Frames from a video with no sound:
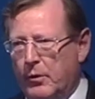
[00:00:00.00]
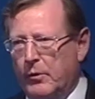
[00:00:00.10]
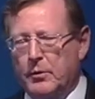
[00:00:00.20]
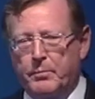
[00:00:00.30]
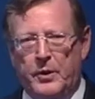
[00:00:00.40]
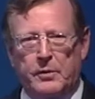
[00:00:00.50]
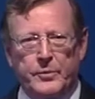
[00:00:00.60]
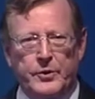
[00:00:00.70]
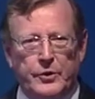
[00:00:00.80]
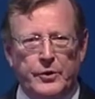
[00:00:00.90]
no longer
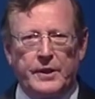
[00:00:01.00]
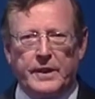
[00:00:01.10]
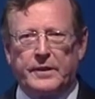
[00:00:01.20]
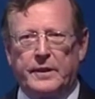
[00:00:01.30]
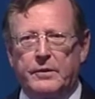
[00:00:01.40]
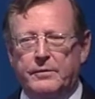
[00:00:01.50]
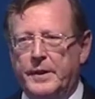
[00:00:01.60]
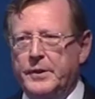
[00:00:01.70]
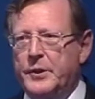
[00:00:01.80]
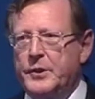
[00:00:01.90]
bombs and shooting at the
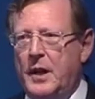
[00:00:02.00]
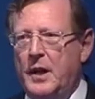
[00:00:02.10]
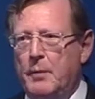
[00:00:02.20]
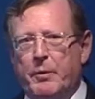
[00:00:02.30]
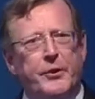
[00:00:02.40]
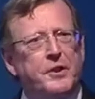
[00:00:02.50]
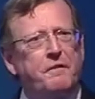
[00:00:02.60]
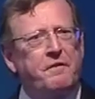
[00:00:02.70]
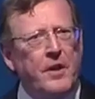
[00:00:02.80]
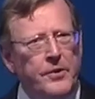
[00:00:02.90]
interfaces, but
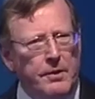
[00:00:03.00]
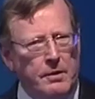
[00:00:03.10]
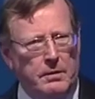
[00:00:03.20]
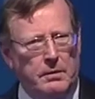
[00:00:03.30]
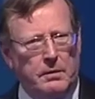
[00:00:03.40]
there's fun.